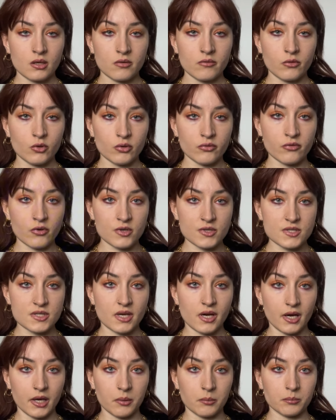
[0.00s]
for the first
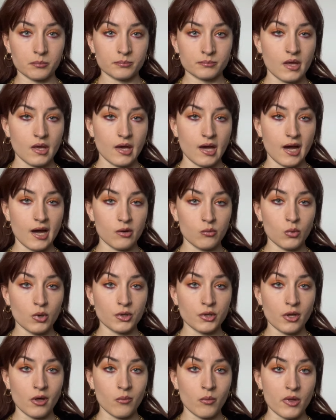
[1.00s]
time, I
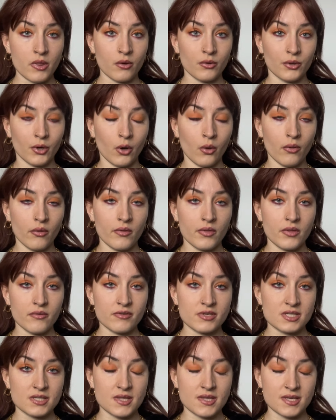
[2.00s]
wonder whether or not
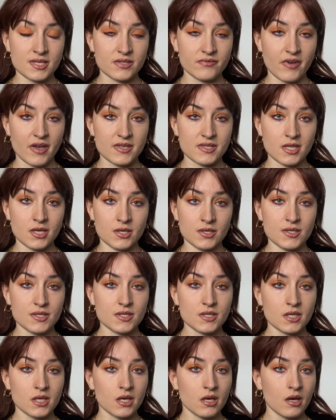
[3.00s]
this, these
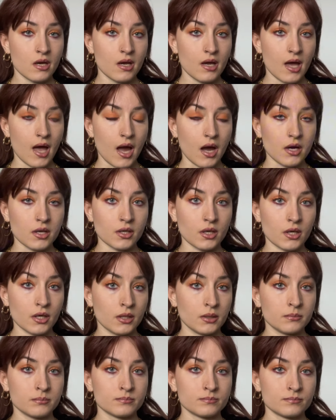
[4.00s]
feathers are
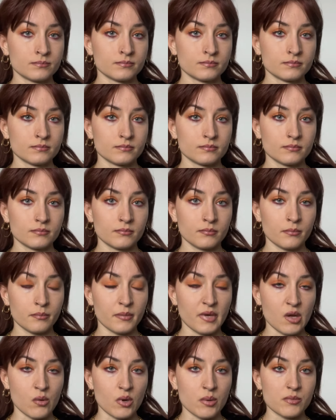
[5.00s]
gonna
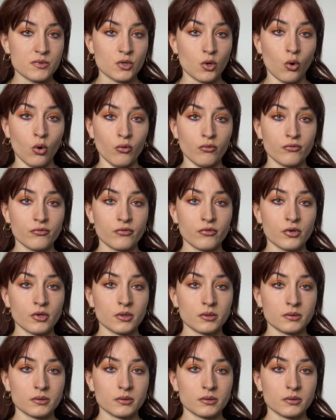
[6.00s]
be ripped off.